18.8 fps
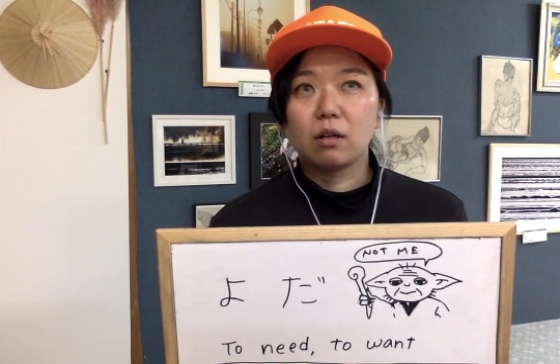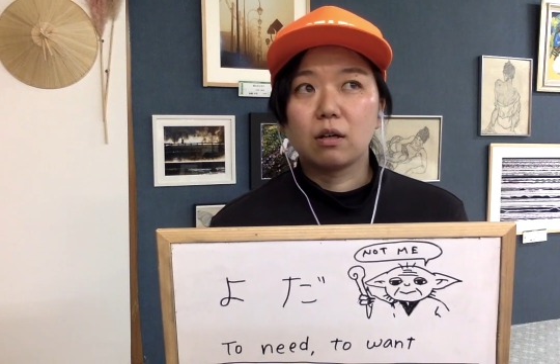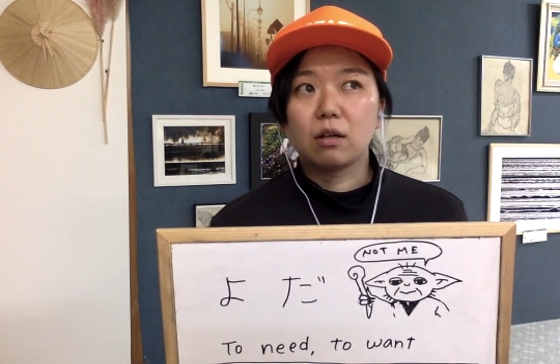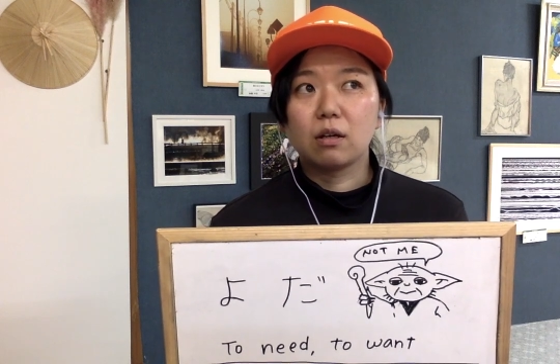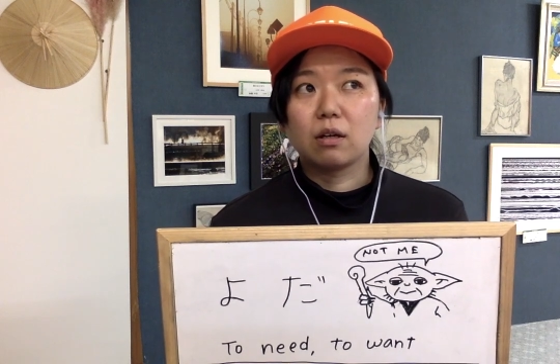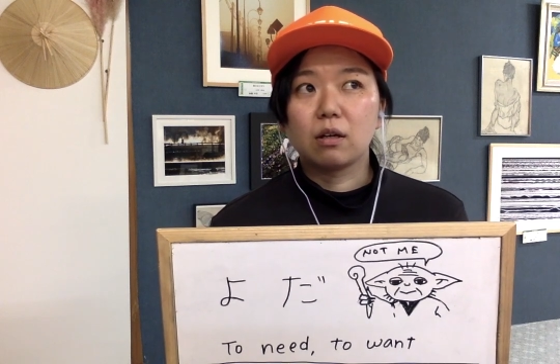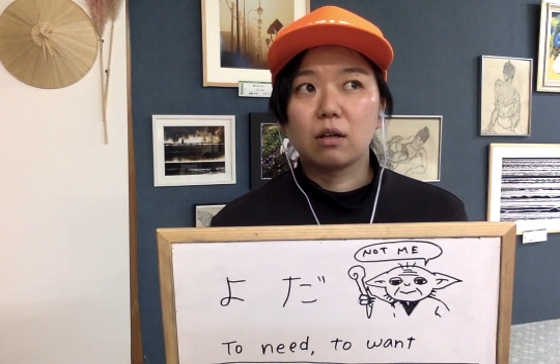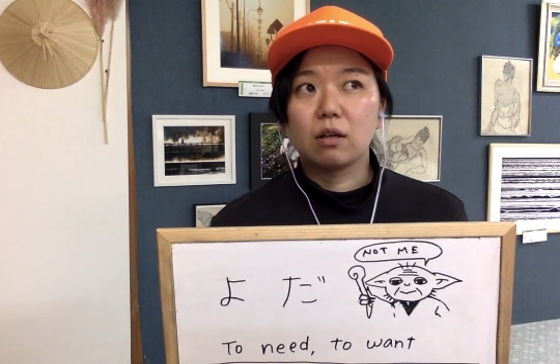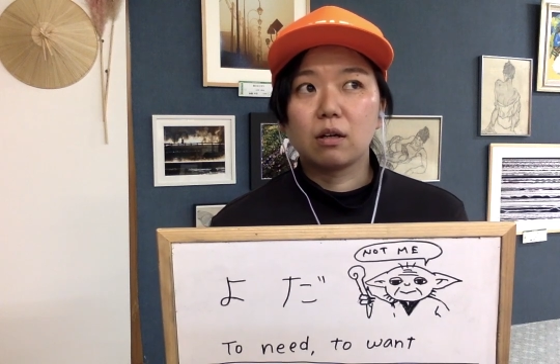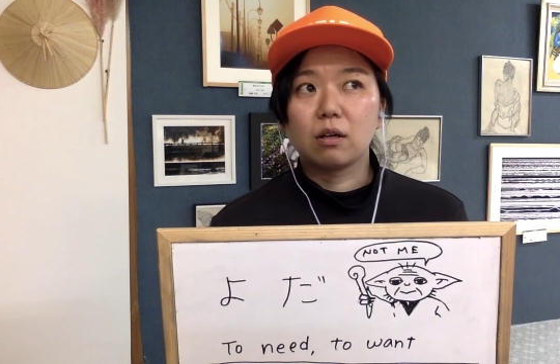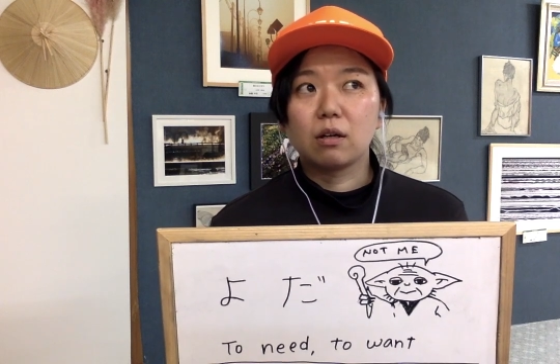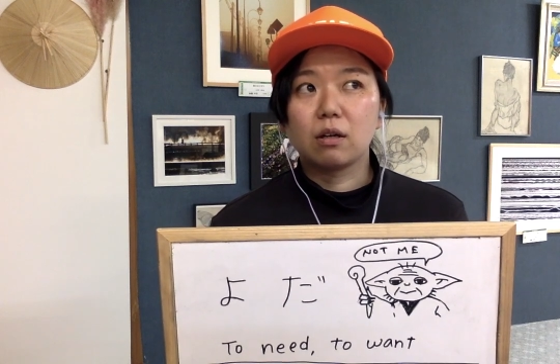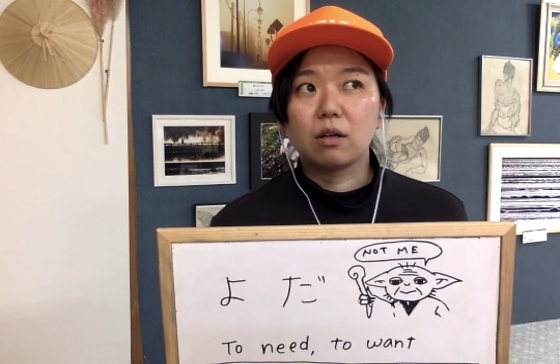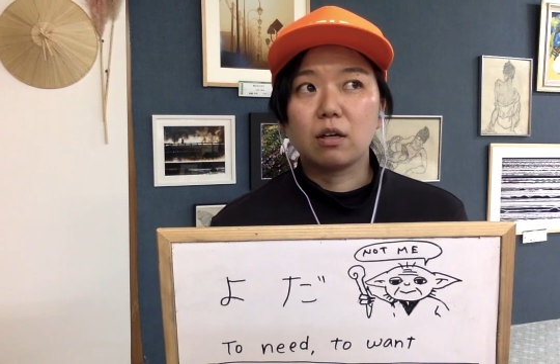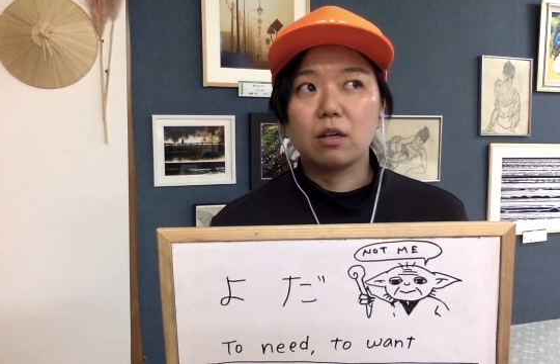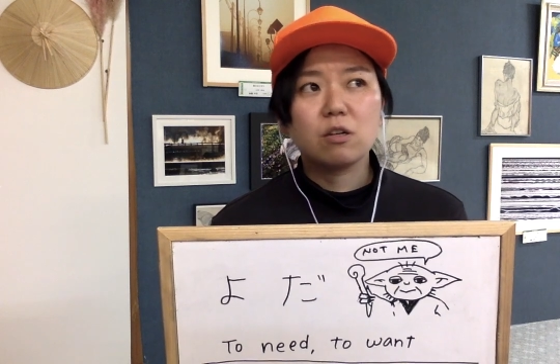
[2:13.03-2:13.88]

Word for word: uh,